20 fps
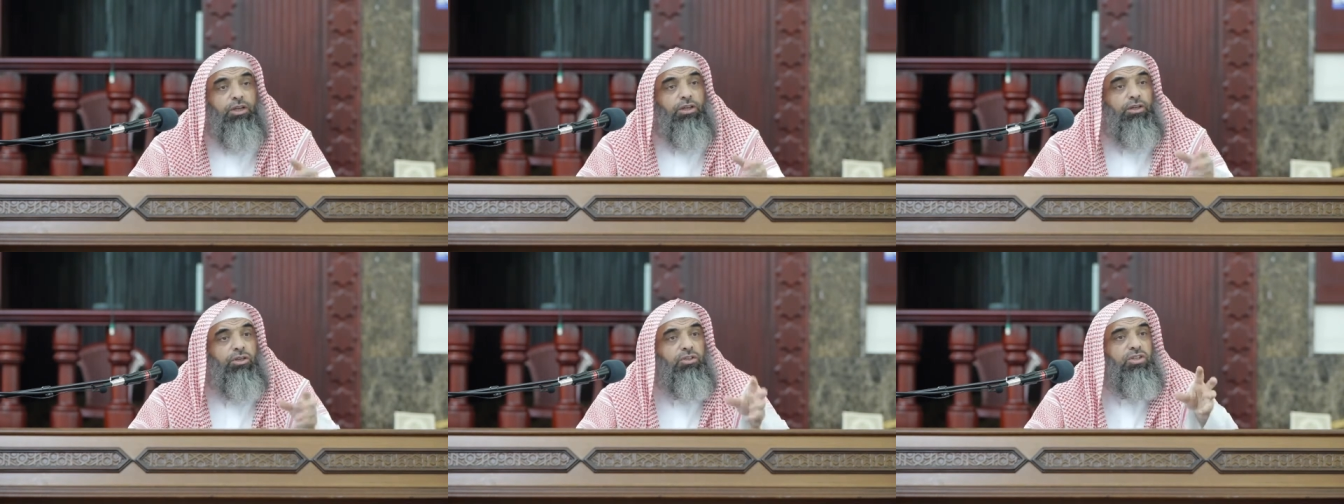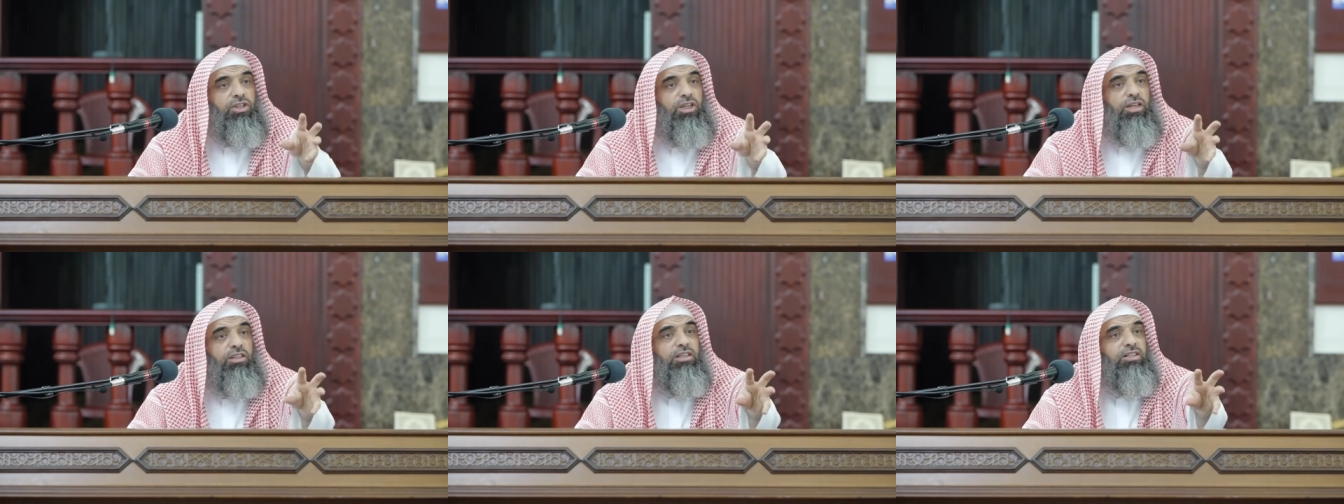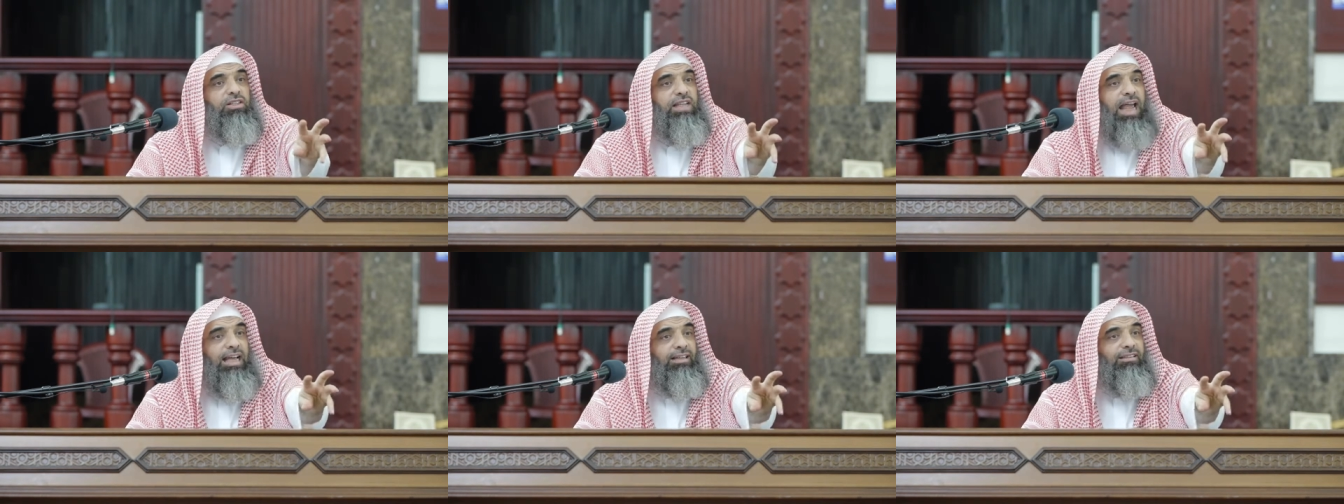you see, the
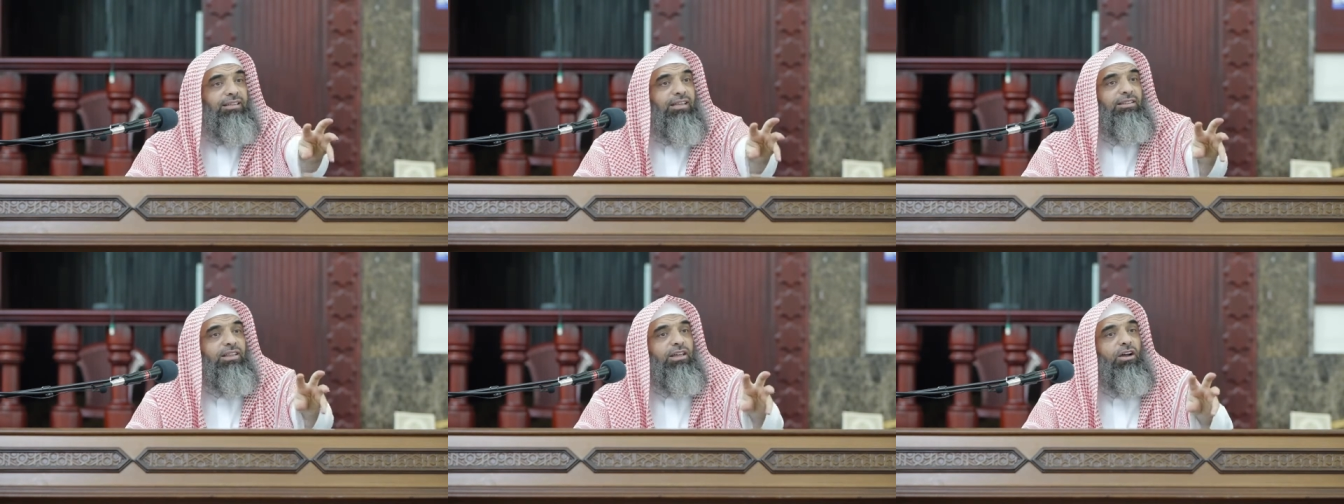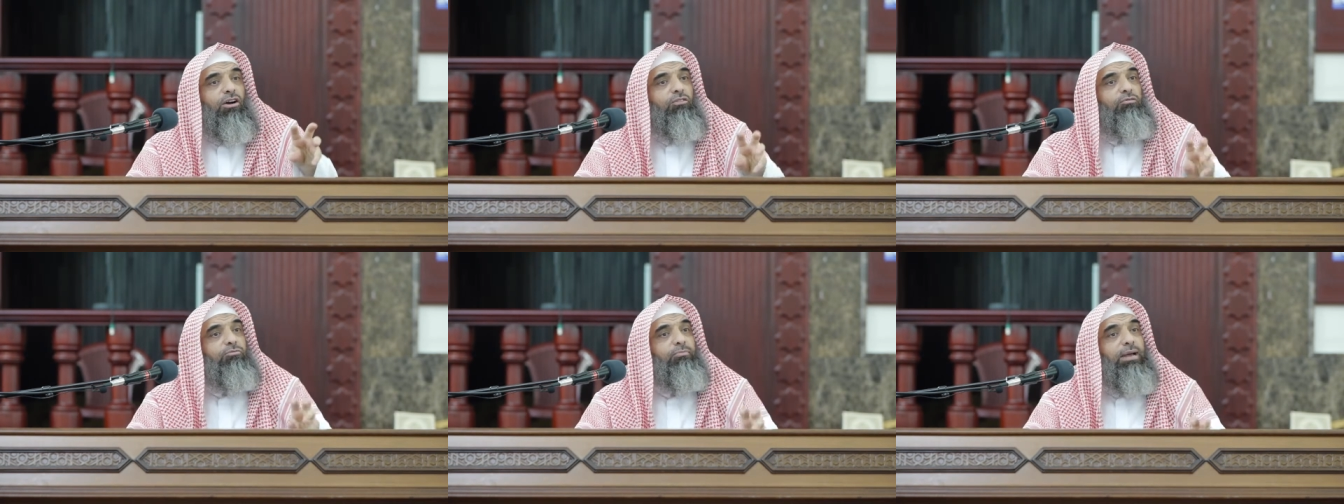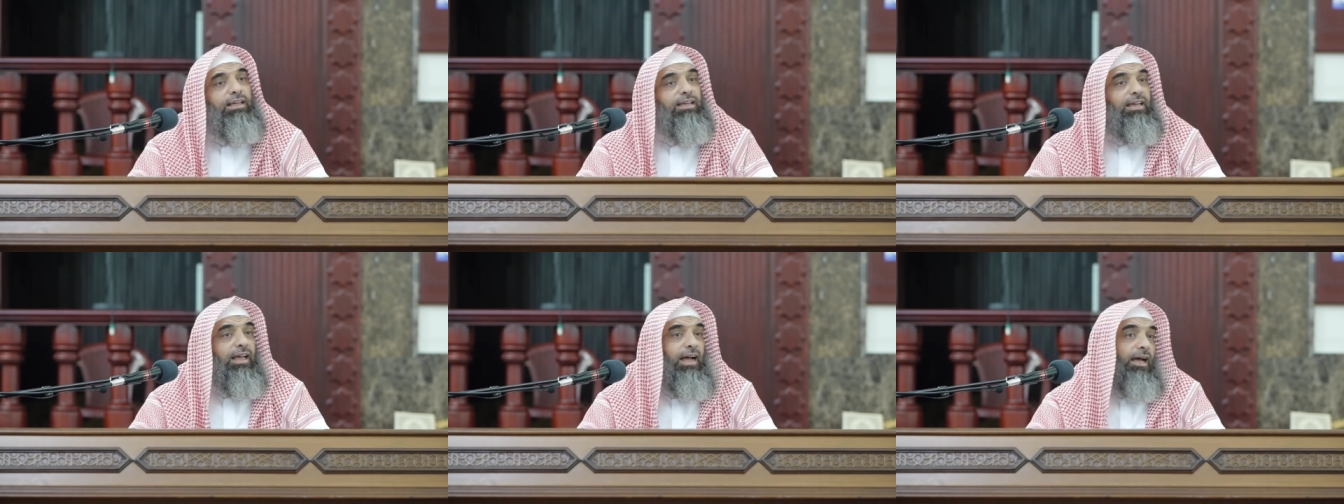sanctity of
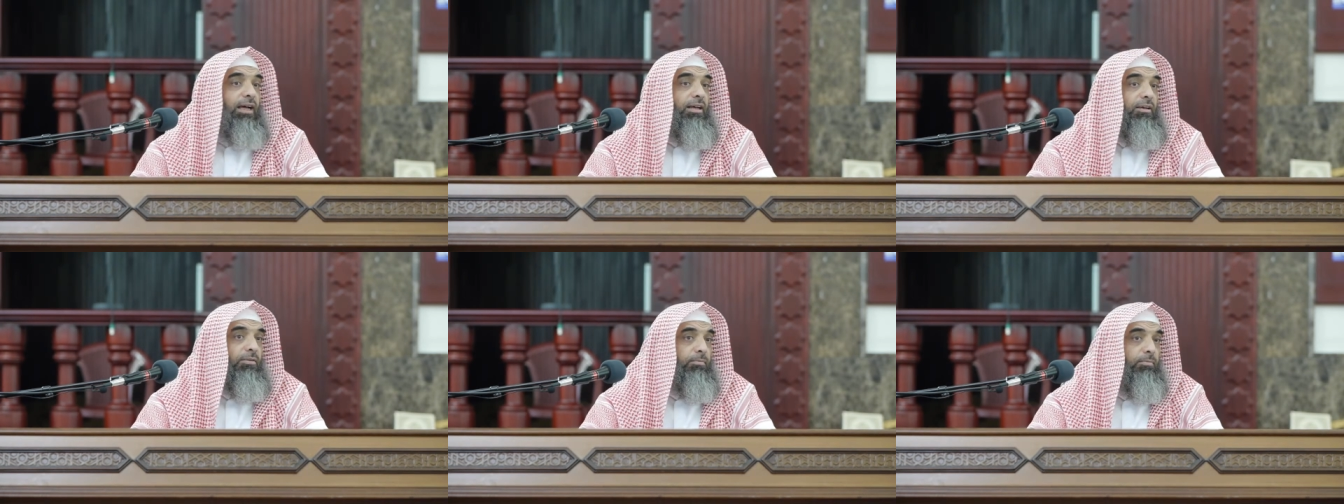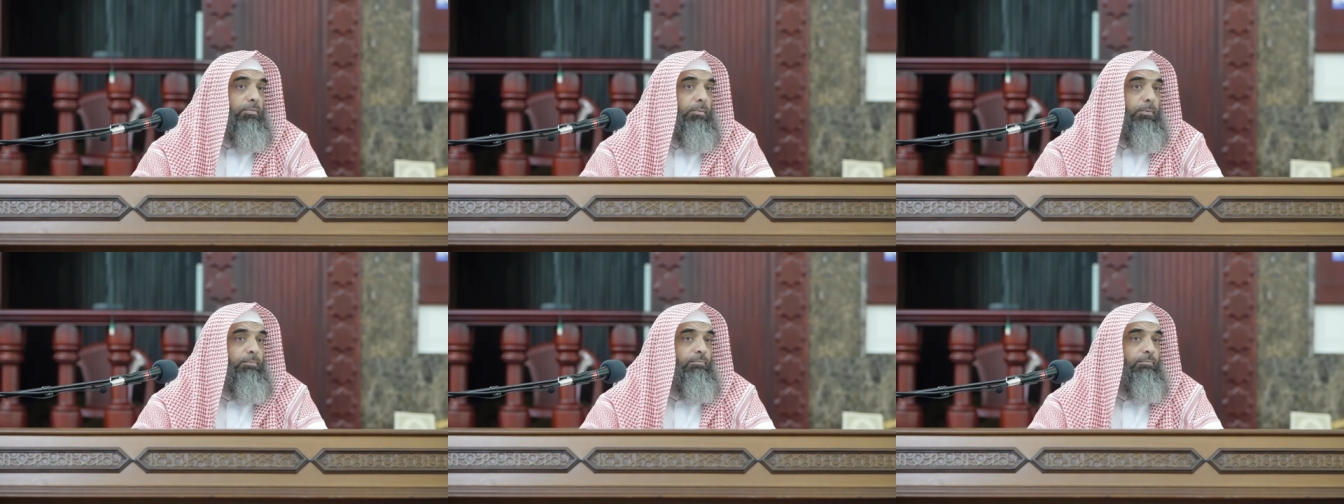Mecca